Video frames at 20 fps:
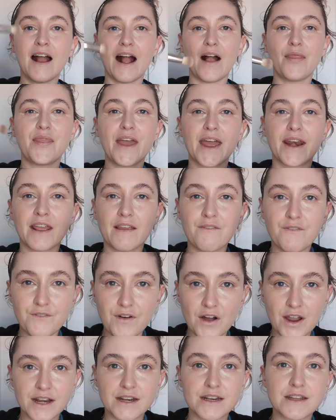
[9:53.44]
and then I
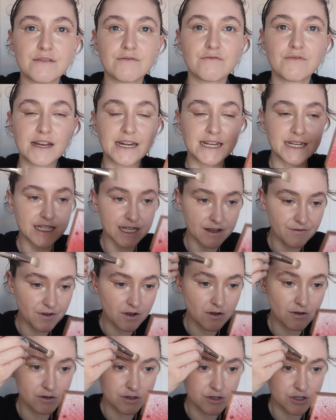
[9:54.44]
find it really
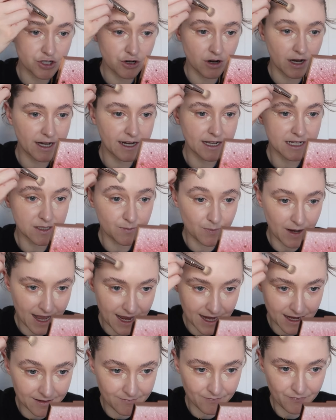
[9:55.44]
difficult to try and
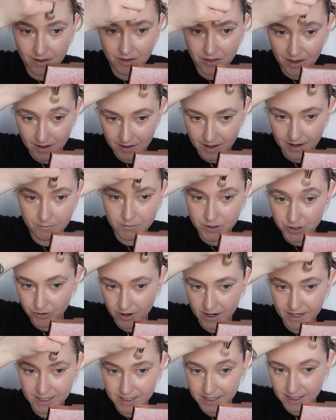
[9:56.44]
explain the thing that I'm
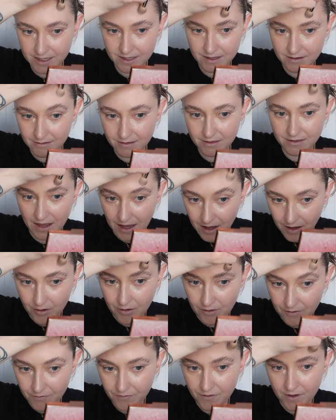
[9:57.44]
trying to think
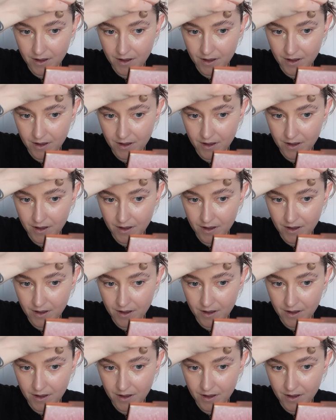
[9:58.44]
of